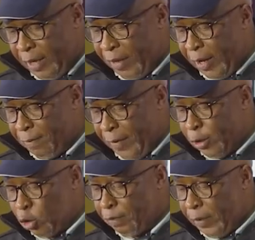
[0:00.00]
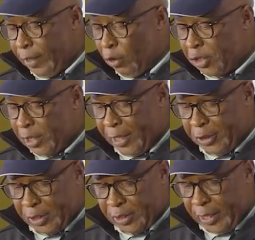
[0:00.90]
in the event of legal
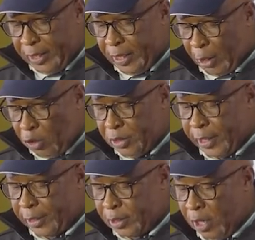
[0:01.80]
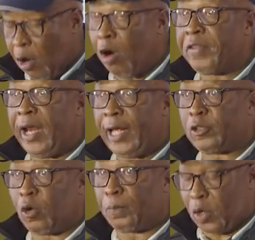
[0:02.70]
challenges in the context of the
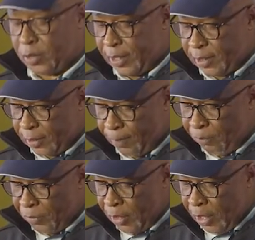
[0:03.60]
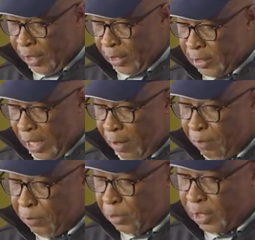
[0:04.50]
electoral process,
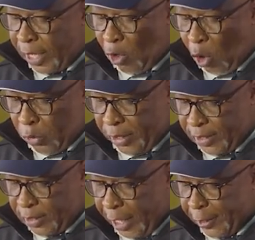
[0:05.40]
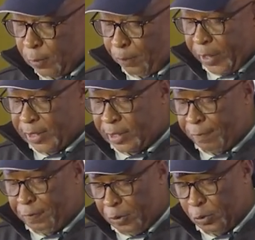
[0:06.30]
some stakeholders expressed
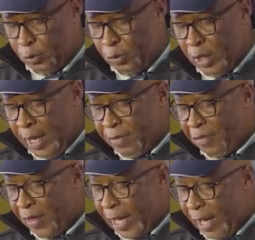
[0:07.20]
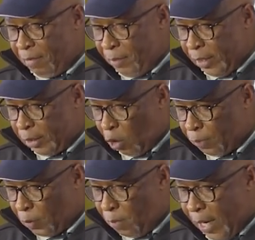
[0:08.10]
the view that the government
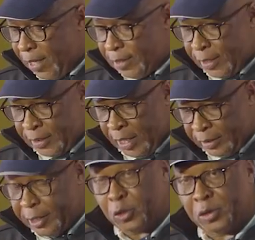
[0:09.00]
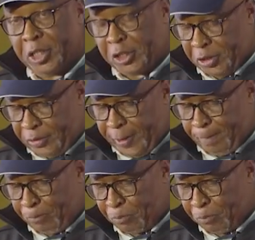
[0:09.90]
compromises the judiciary.